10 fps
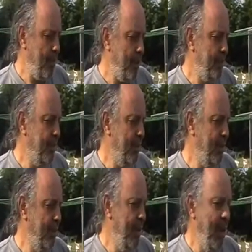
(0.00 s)
So,
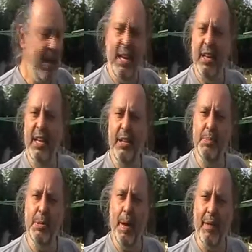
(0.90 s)
again, Kindom's
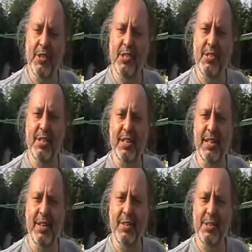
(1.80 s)
about this, isn't it? You
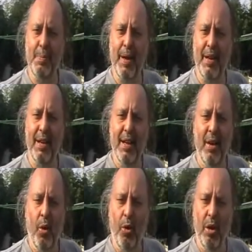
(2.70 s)
know, it's about
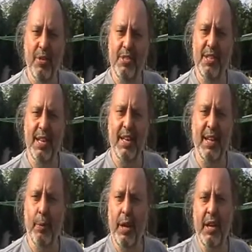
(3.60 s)
all of us together.
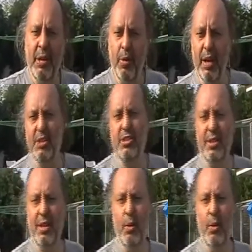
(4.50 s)
We don't need religion.